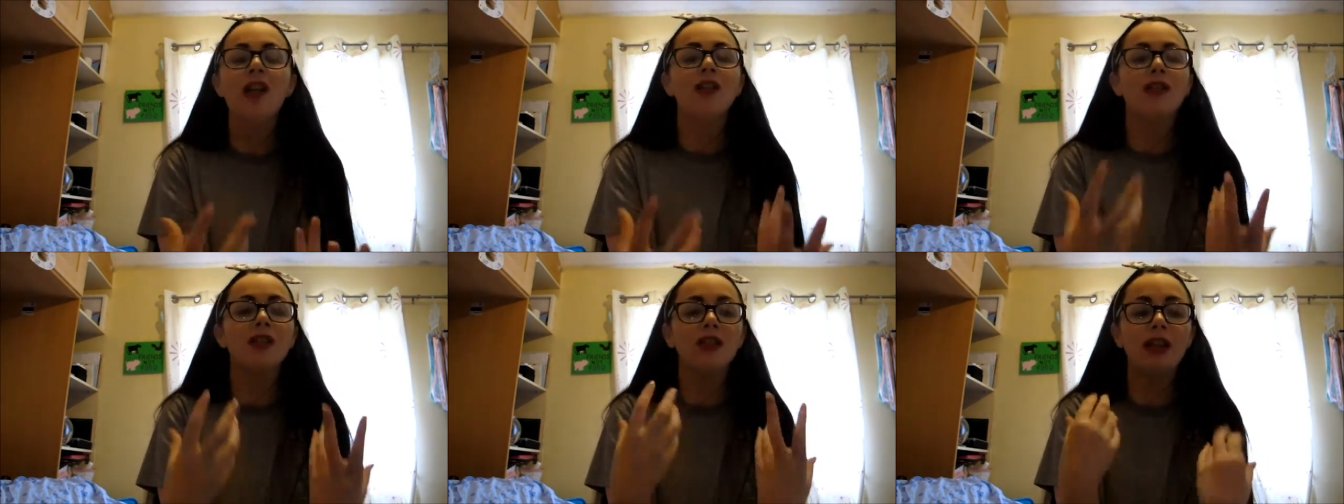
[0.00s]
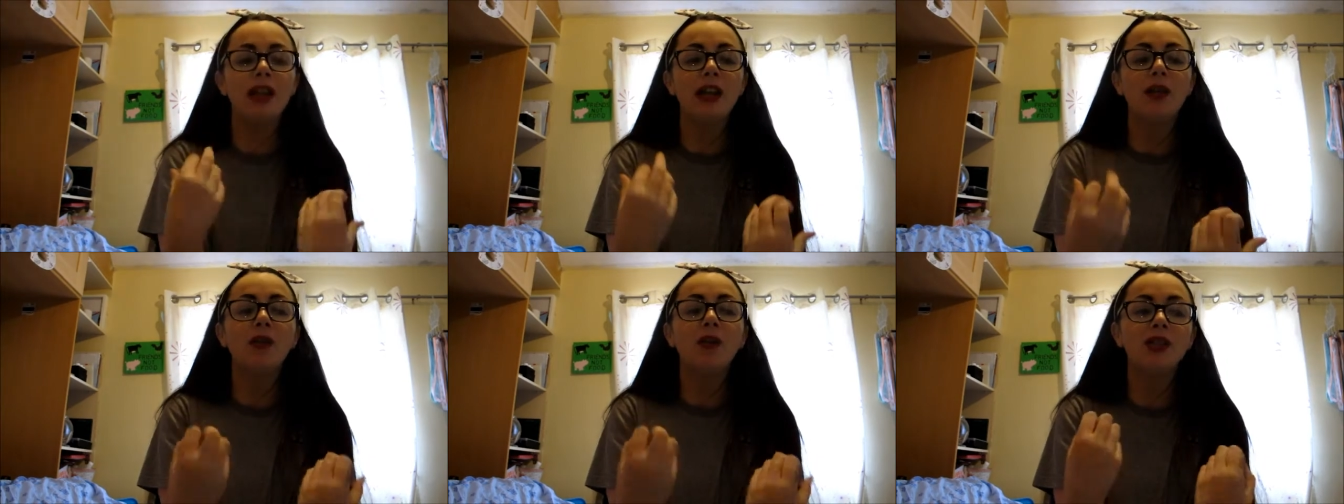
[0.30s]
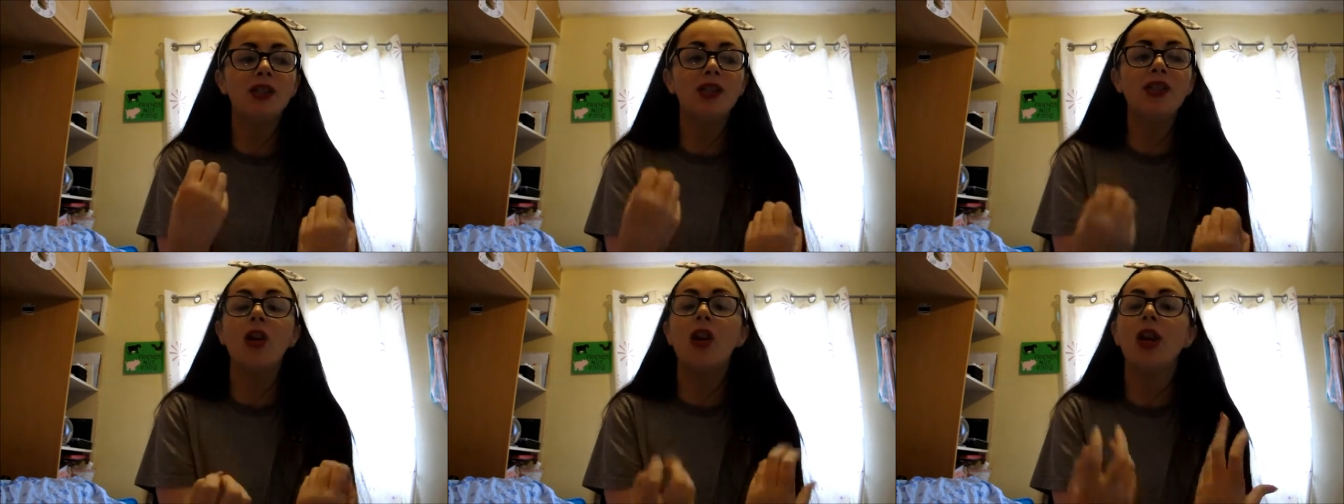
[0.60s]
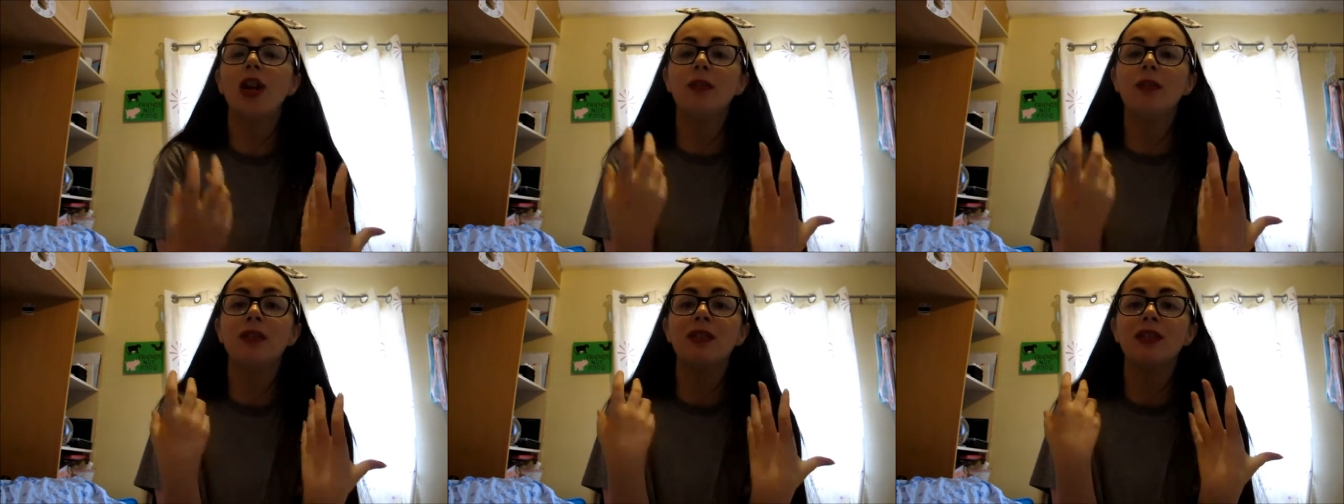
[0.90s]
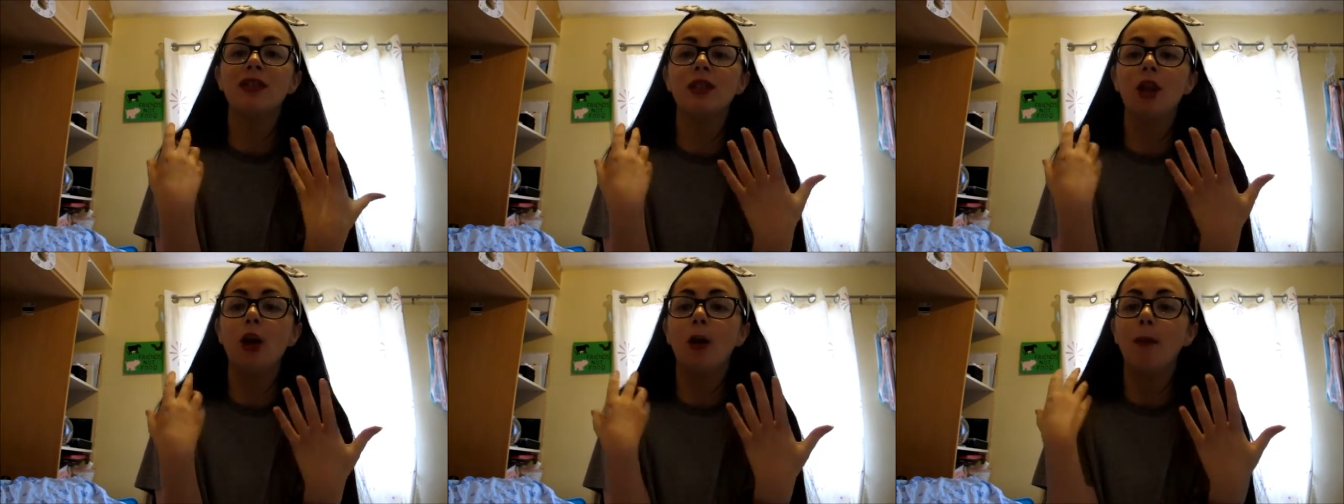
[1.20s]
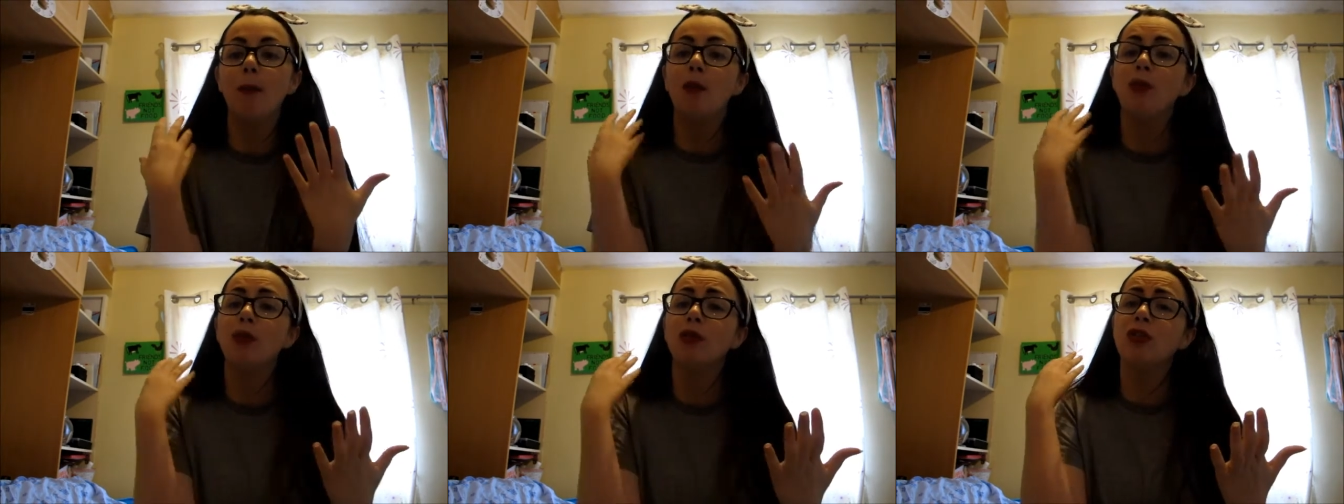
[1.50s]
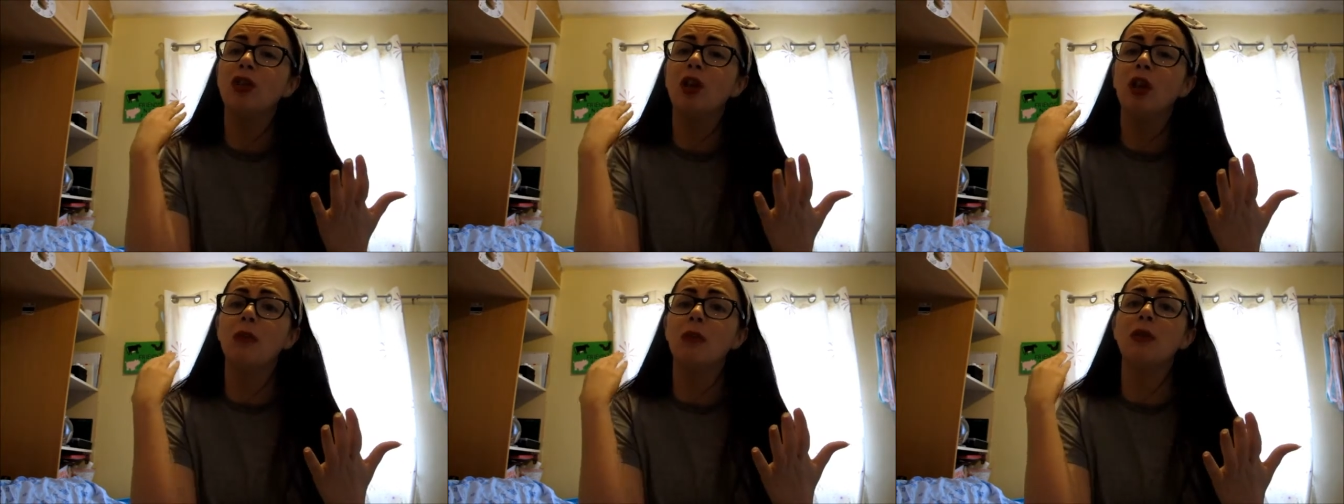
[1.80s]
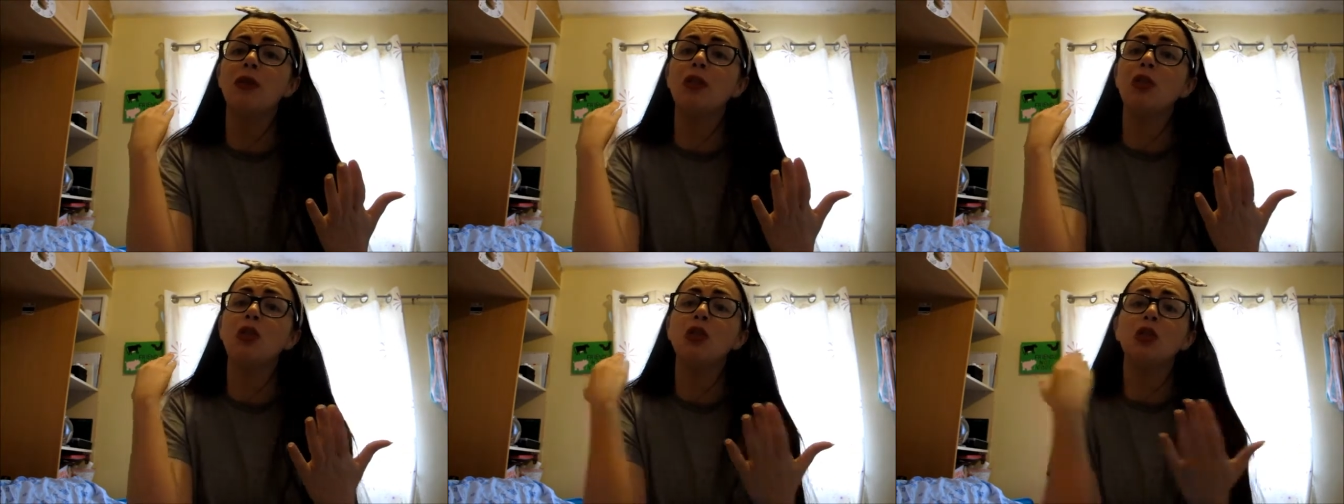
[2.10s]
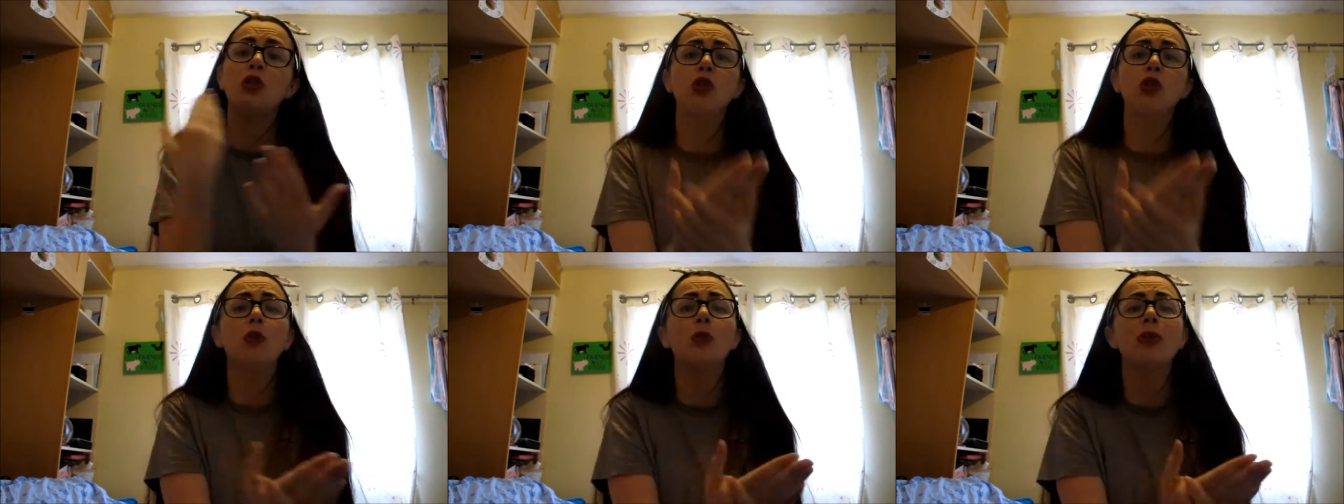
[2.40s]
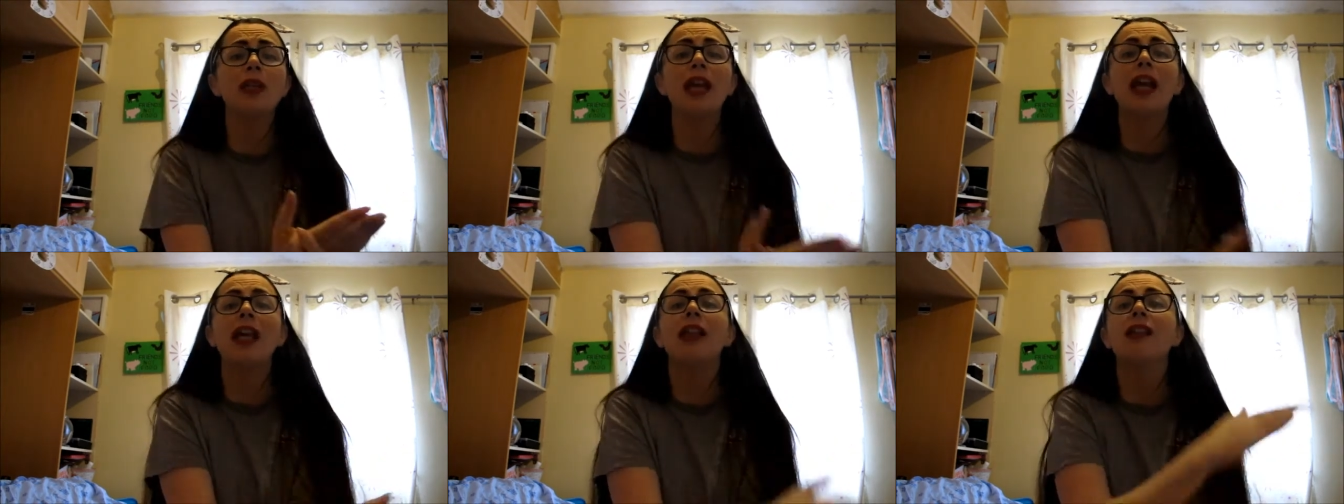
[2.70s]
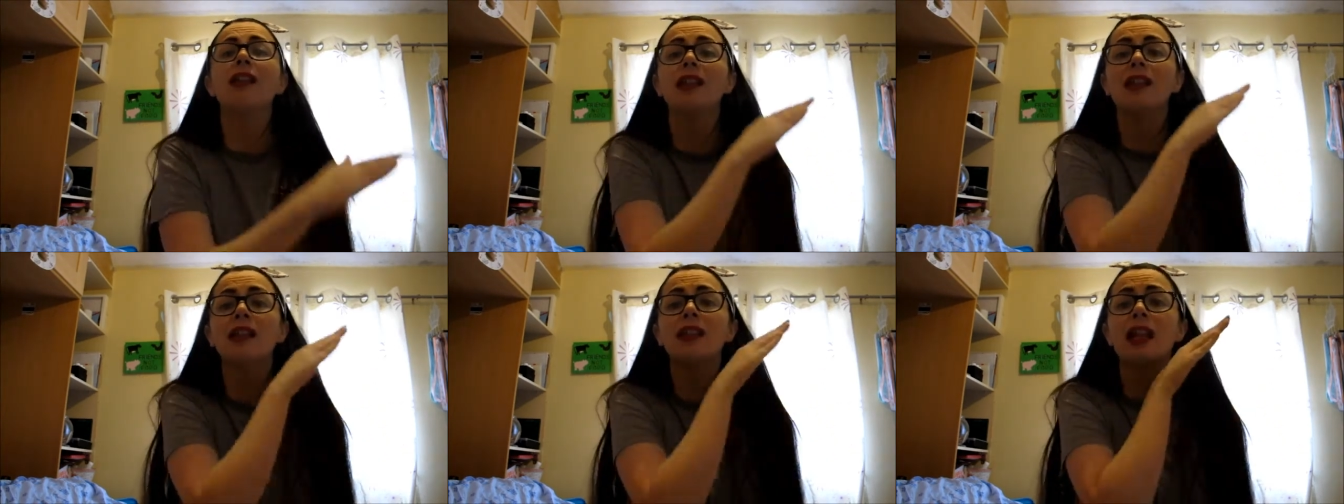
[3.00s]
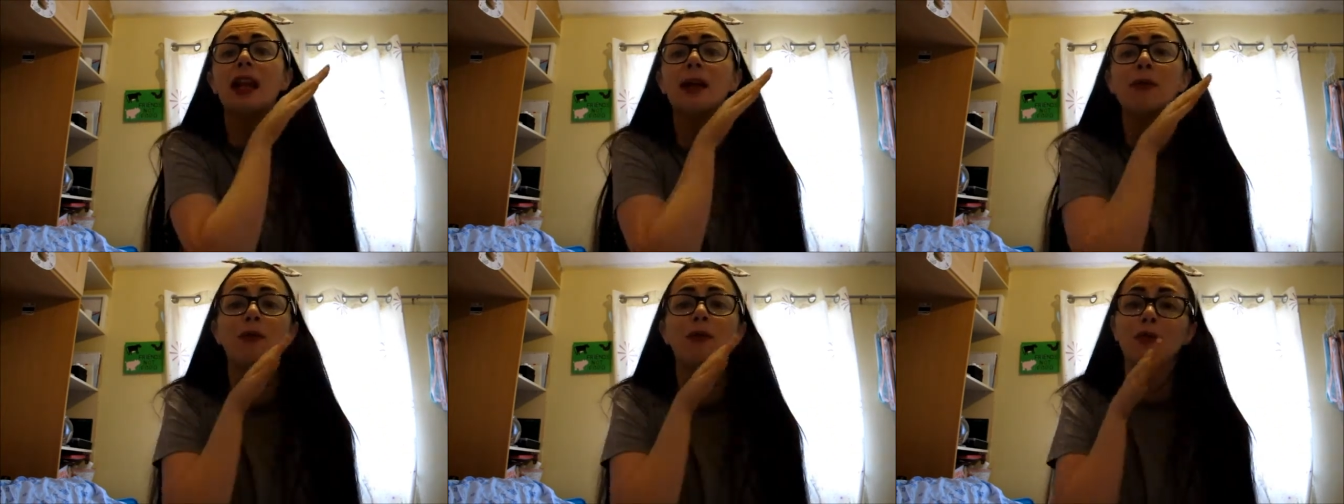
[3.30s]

so now it's time to stop putting time into stupid things and start